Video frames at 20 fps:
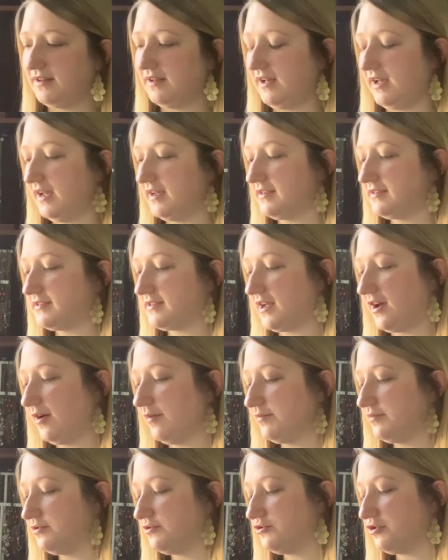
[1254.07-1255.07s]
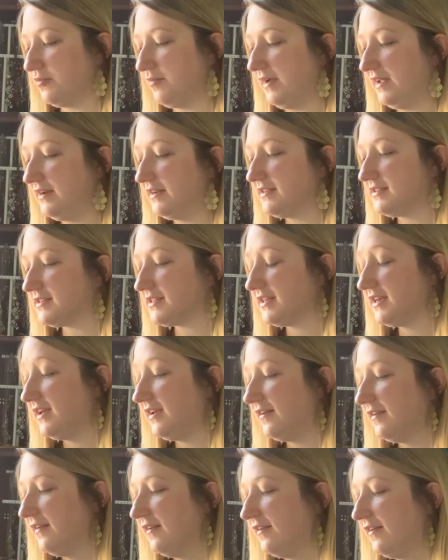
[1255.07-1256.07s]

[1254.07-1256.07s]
has helped tremendously.